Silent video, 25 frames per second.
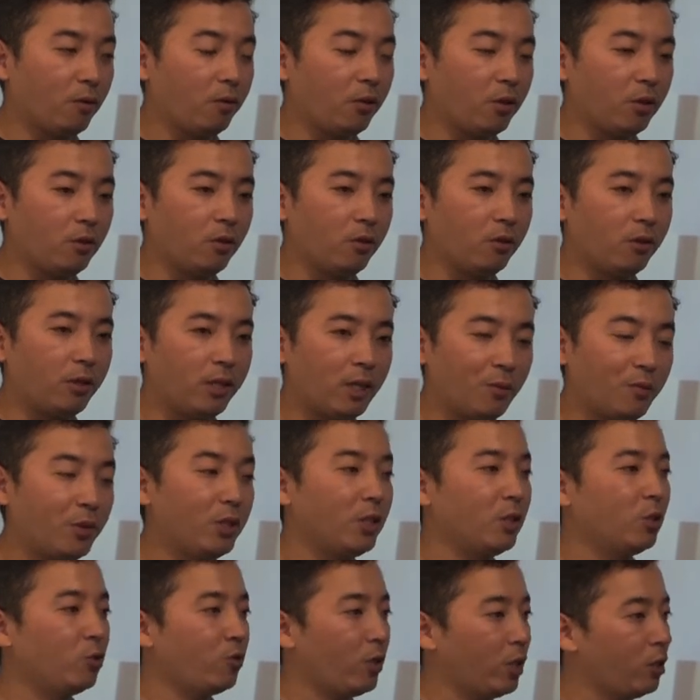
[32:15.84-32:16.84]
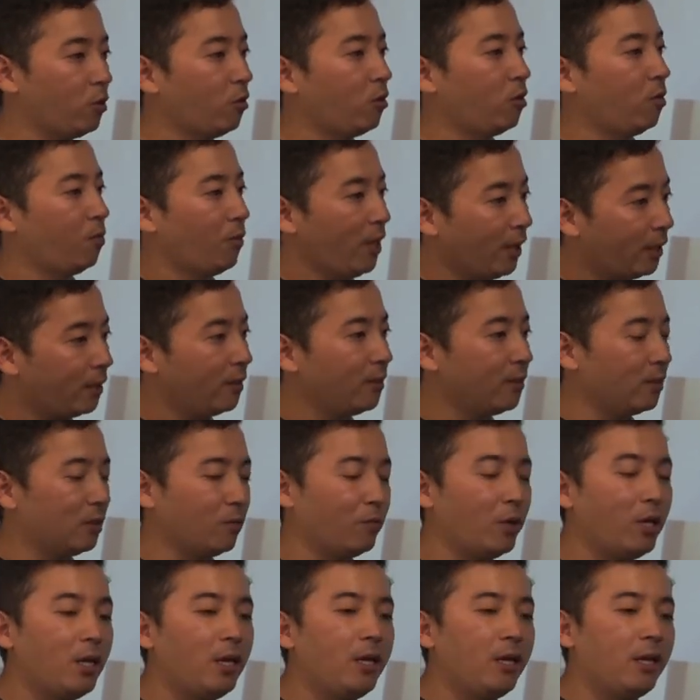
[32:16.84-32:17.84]
you know, administration or
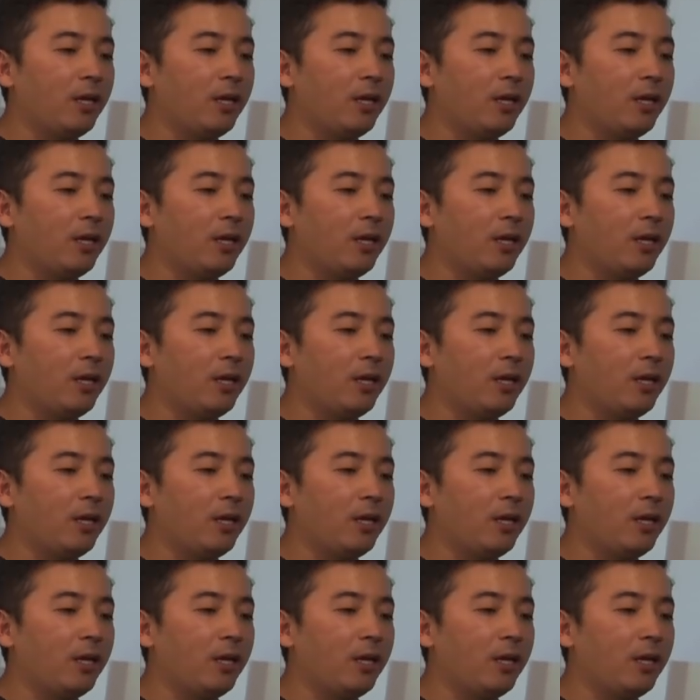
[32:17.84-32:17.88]
mechanism.